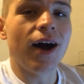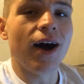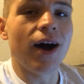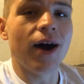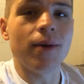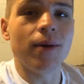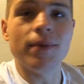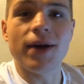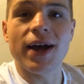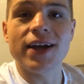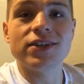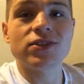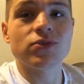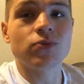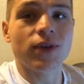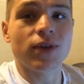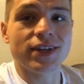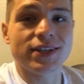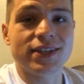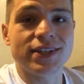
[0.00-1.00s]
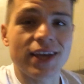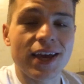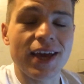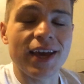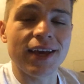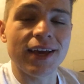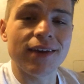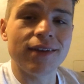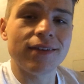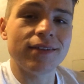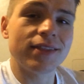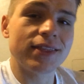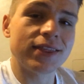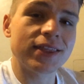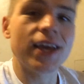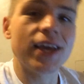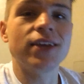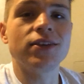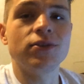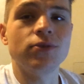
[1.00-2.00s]
um, I just want to say
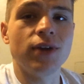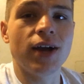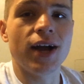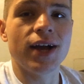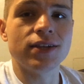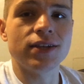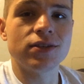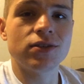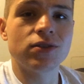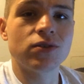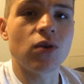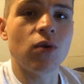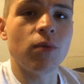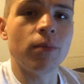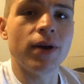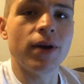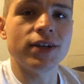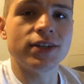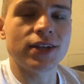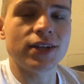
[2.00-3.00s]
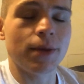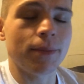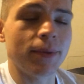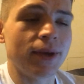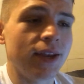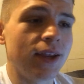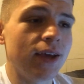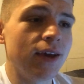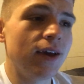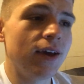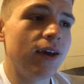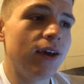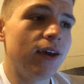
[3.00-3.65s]
thank you guys so much. I mean,